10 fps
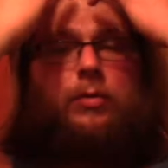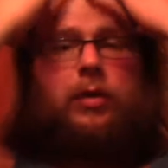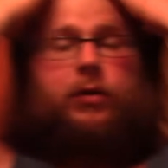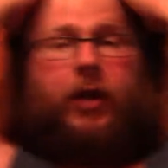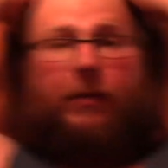
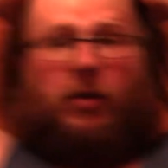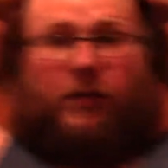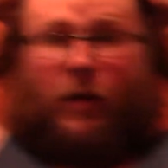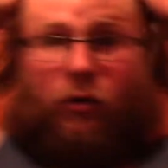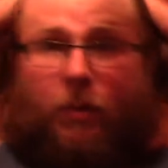going to wrap this
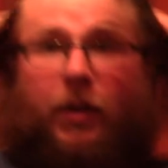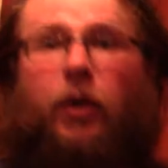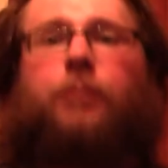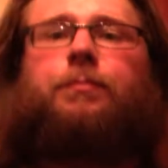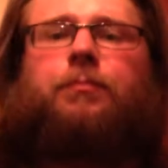video up
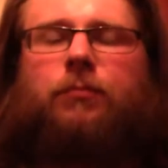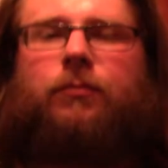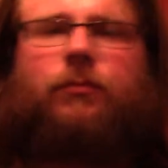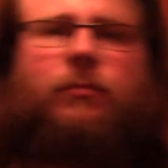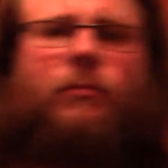here.
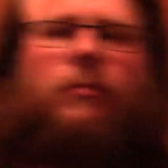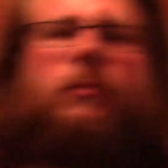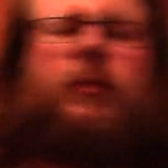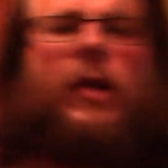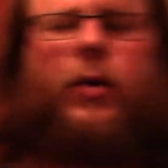
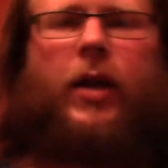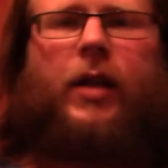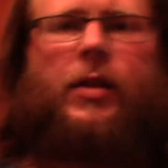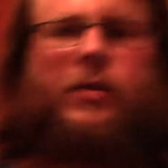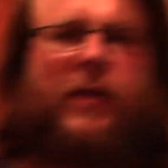I want to
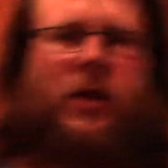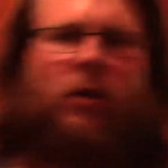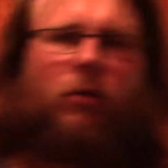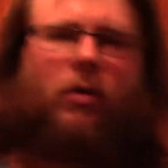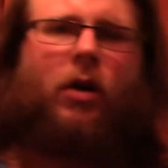end this
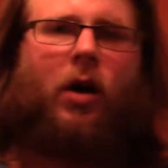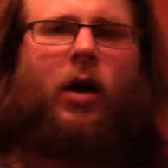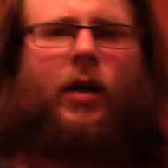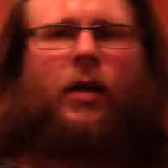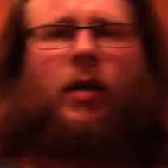video
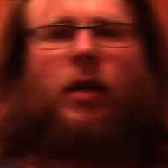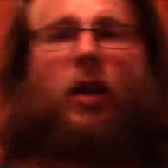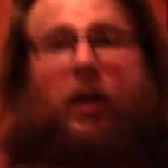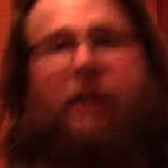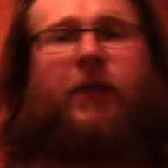on a
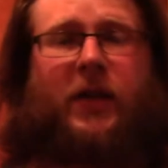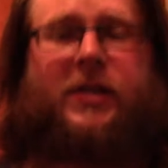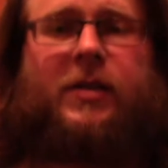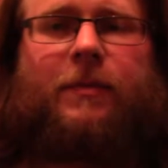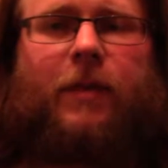life
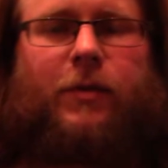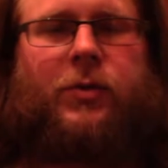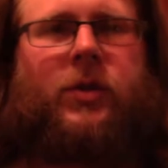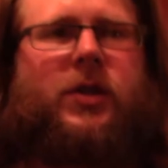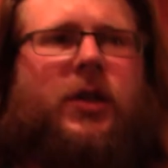lesson of
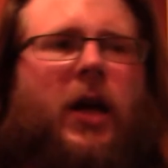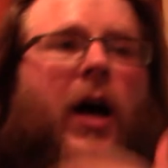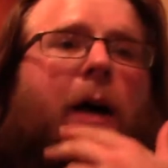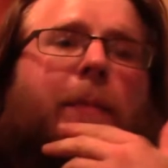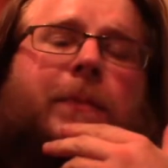sorts.
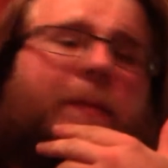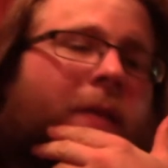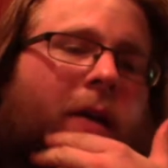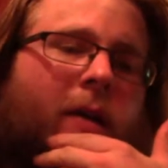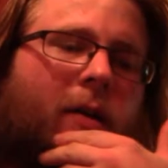
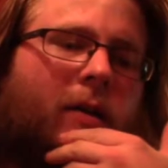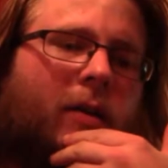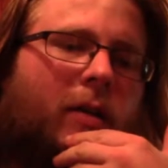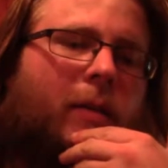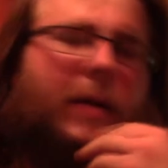
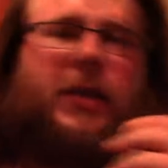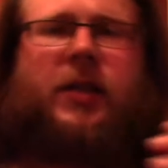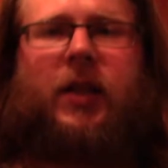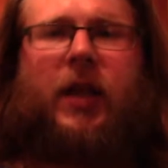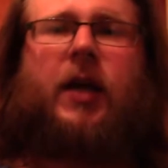
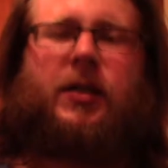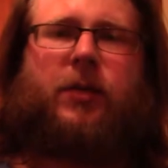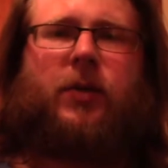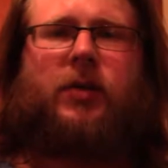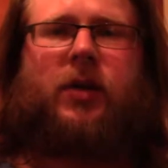Basically guys, I
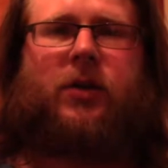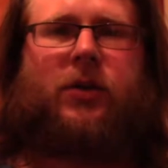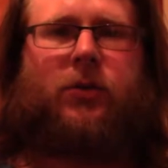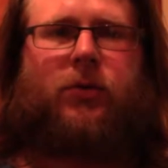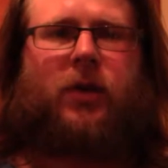want to tell
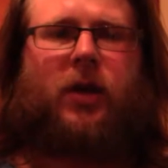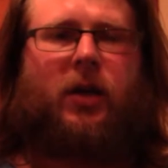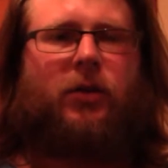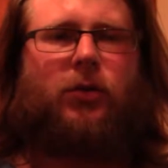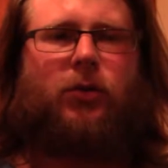you
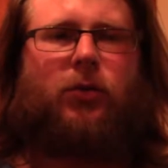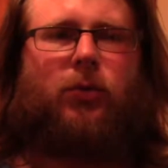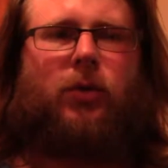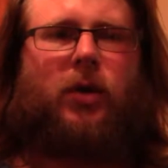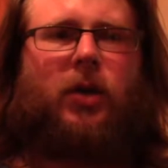
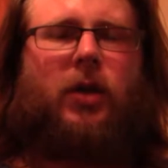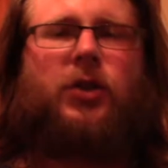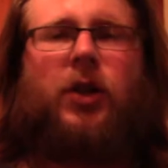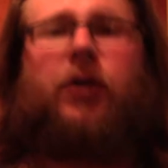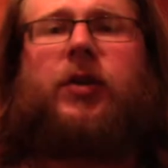to
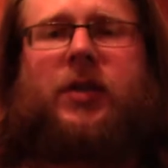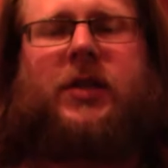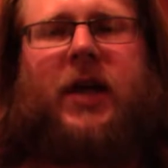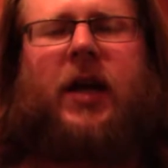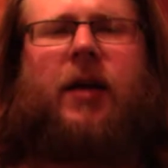cherish the
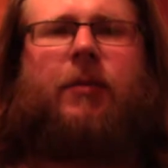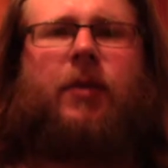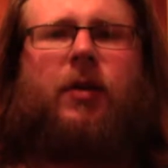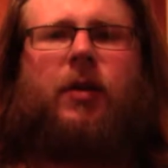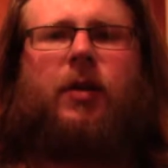time
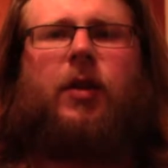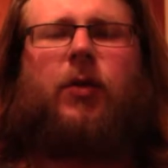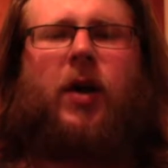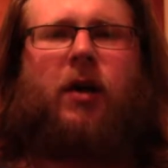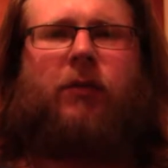that you
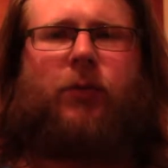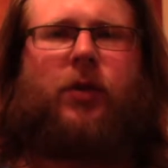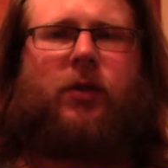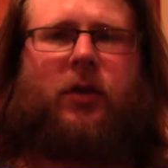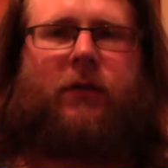have with
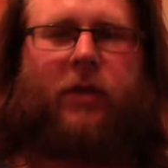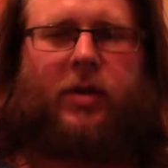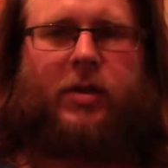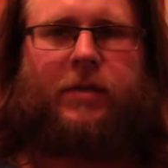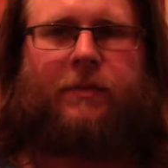your loved
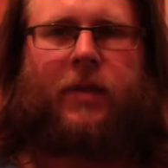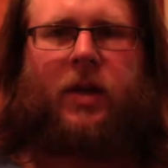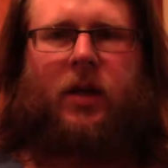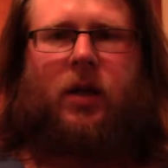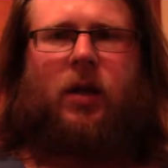ones.
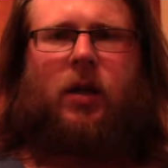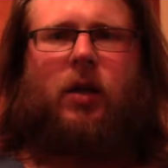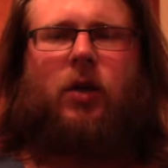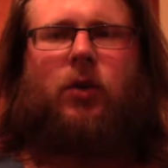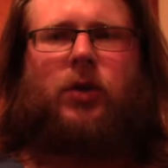
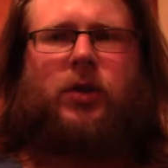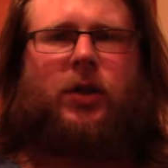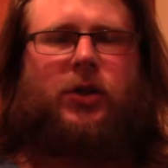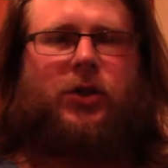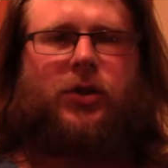It's
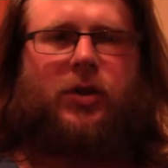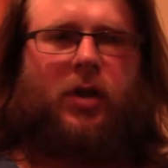not just